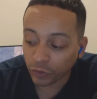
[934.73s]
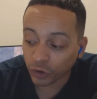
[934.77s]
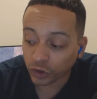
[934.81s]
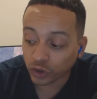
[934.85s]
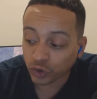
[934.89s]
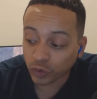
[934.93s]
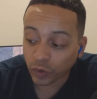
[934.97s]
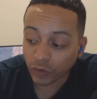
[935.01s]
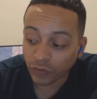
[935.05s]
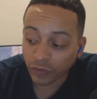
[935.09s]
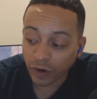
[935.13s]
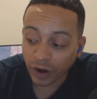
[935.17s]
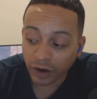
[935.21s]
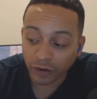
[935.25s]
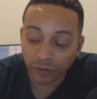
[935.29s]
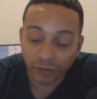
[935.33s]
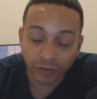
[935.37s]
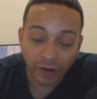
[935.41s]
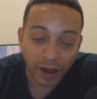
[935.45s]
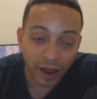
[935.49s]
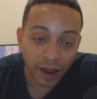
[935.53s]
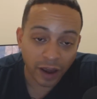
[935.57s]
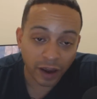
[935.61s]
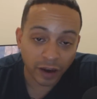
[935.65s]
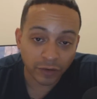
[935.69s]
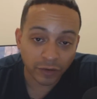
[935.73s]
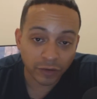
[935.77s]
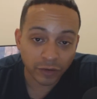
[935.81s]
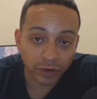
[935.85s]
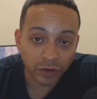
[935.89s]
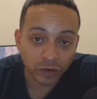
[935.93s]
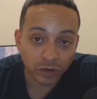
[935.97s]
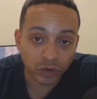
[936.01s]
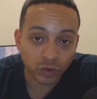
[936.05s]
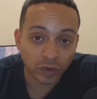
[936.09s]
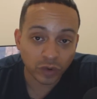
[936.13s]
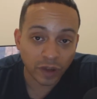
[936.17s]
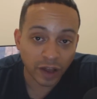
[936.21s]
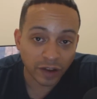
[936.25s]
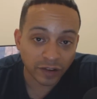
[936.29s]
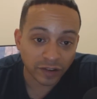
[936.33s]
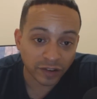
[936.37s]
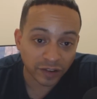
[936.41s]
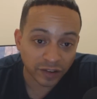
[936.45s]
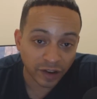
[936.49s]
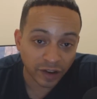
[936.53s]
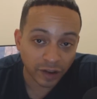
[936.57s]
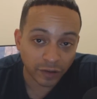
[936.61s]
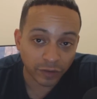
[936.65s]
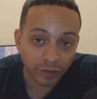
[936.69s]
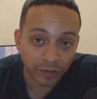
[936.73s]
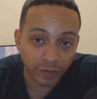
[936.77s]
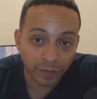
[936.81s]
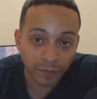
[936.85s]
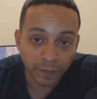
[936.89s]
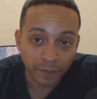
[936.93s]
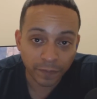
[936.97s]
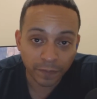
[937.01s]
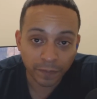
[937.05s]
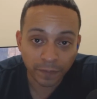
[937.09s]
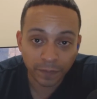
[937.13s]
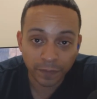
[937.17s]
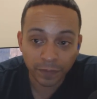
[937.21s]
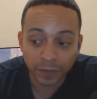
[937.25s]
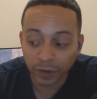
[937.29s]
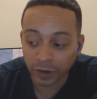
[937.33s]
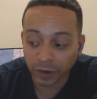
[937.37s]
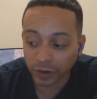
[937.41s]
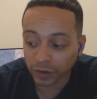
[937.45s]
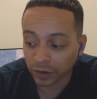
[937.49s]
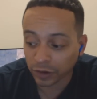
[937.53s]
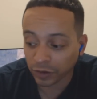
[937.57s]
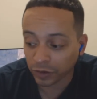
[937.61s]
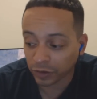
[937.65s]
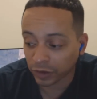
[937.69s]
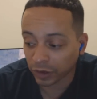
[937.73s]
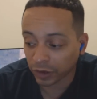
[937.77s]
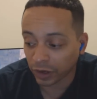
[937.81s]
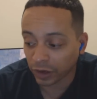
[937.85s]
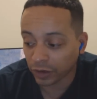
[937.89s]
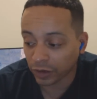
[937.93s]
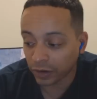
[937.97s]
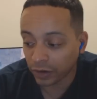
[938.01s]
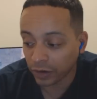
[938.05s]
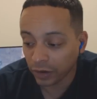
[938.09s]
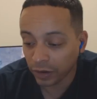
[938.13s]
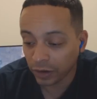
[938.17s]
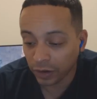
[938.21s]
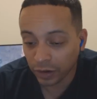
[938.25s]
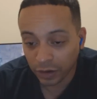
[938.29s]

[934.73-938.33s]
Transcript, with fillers: Virtua Fighter 5, 2007. You know what I'm saying?